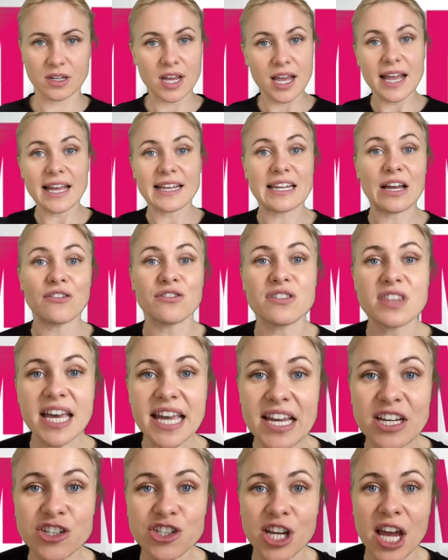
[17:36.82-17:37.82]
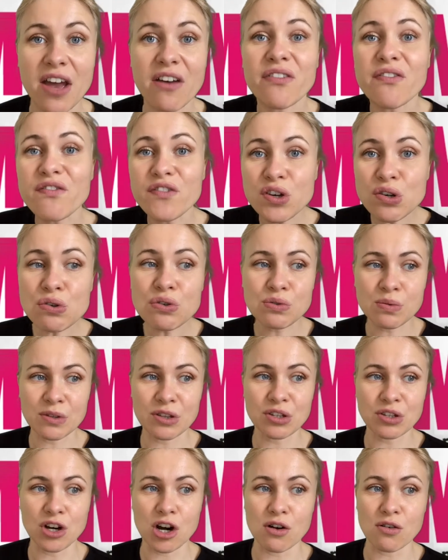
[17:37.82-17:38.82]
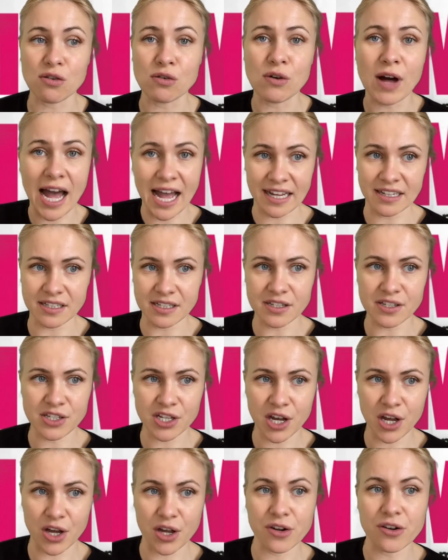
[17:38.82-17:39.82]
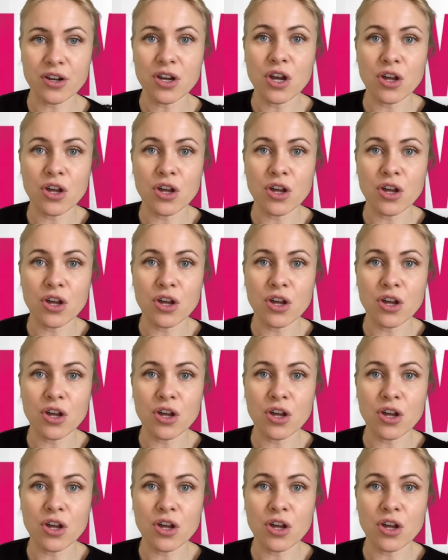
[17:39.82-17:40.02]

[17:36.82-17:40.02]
Now they share food with the coral, and in turn,